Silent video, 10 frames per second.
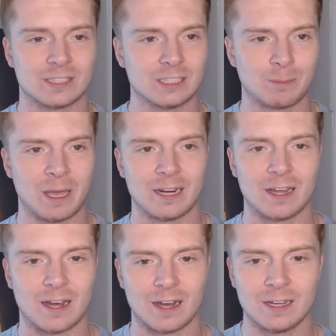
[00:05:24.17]
He's been,
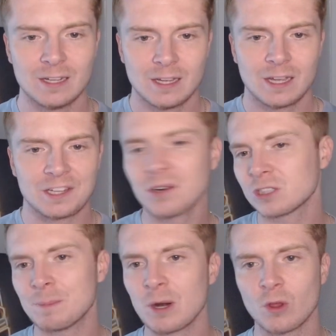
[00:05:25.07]
you know,
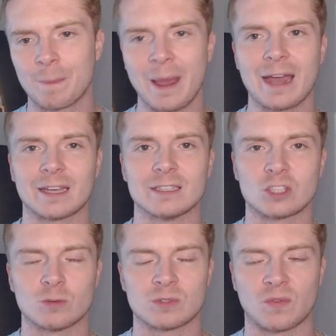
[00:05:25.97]
just middle of the pack in
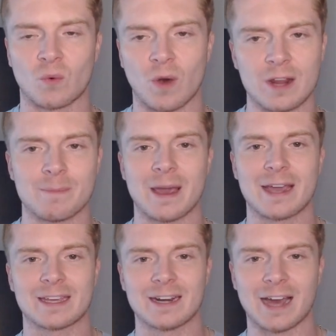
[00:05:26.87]
terms of a running
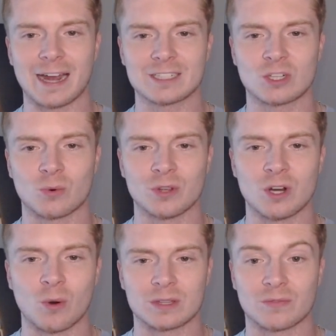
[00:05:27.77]
back, and I just don't really
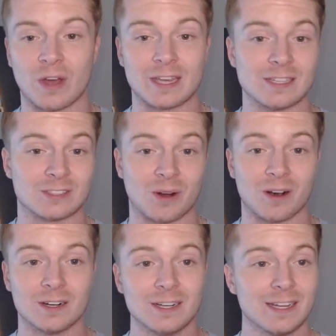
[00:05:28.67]
know what the Vikings
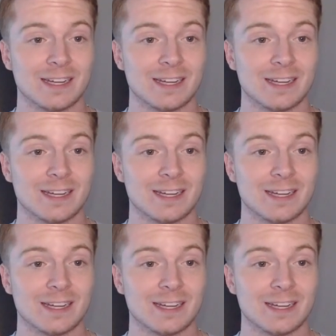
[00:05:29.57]
are